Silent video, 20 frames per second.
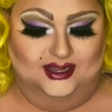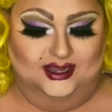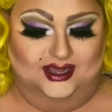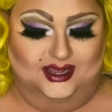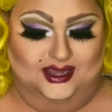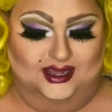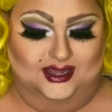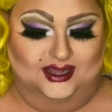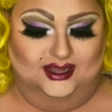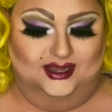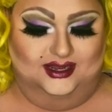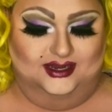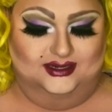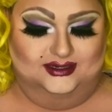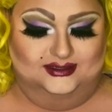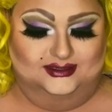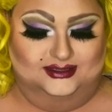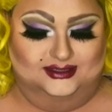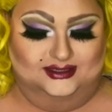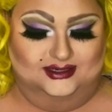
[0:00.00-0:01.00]

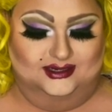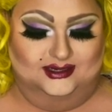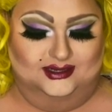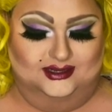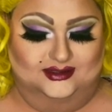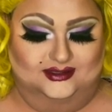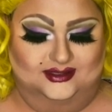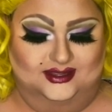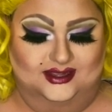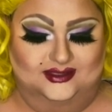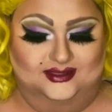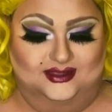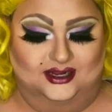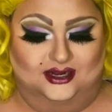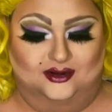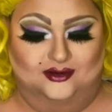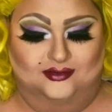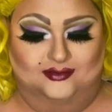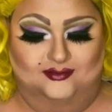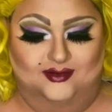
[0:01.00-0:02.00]
And then the
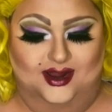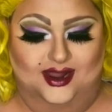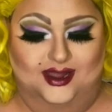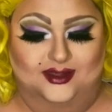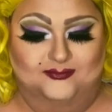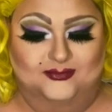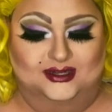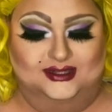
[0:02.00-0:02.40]
cream